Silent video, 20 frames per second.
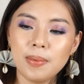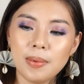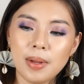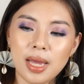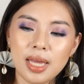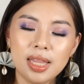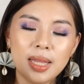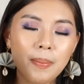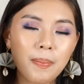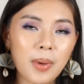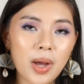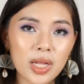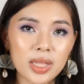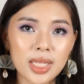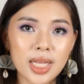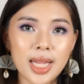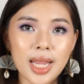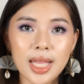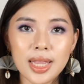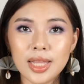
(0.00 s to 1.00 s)
I
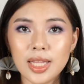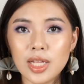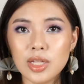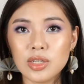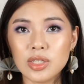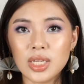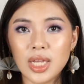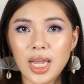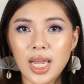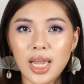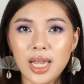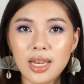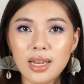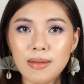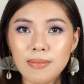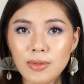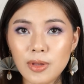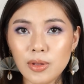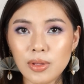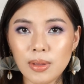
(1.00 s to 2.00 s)
depotted it dito sa
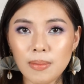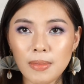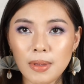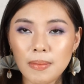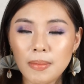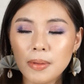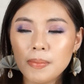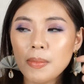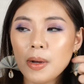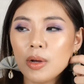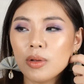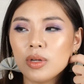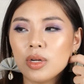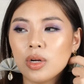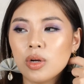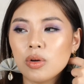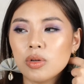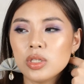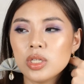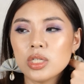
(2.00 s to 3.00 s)
Hailey Beauty BB powder
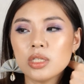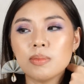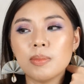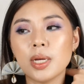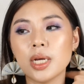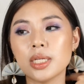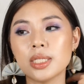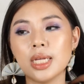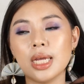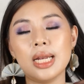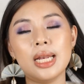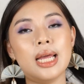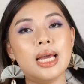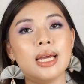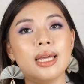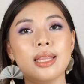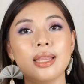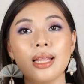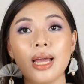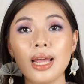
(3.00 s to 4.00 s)
ko just because I
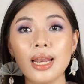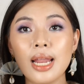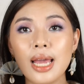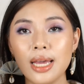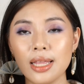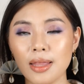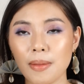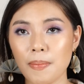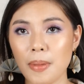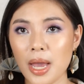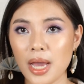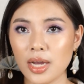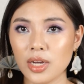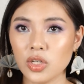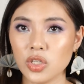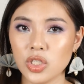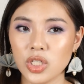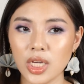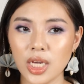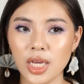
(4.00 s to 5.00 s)
like the
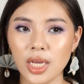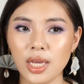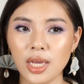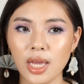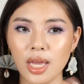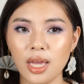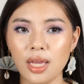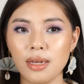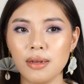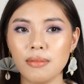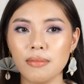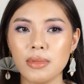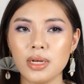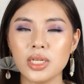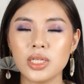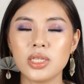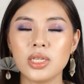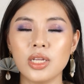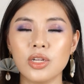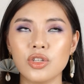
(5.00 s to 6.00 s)
packaging, and
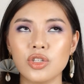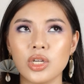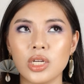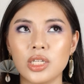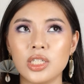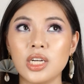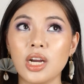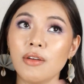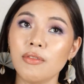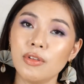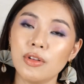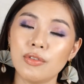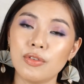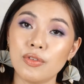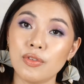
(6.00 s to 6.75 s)
mas ano siya, travel